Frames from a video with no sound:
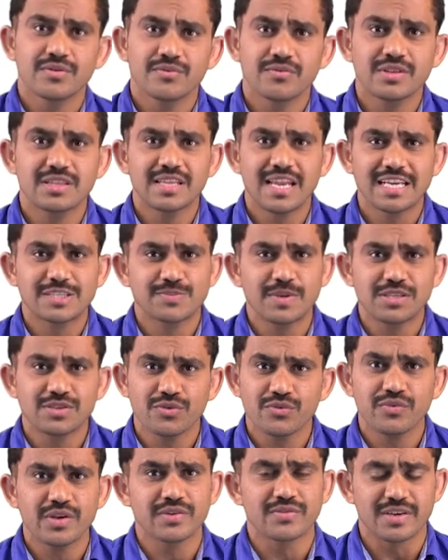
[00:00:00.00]
with respect
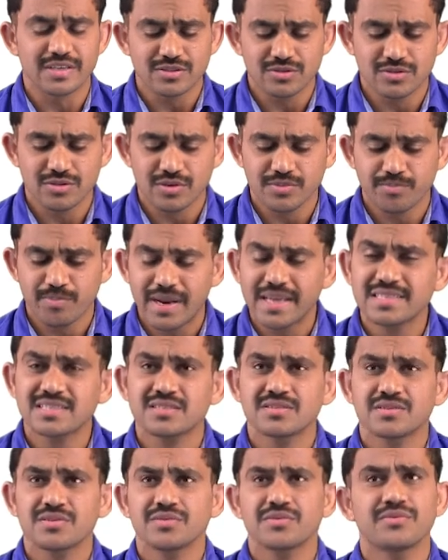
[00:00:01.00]
to V1. So
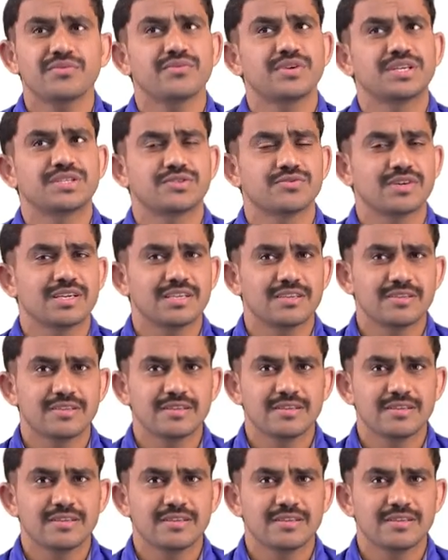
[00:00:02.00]
plus V12.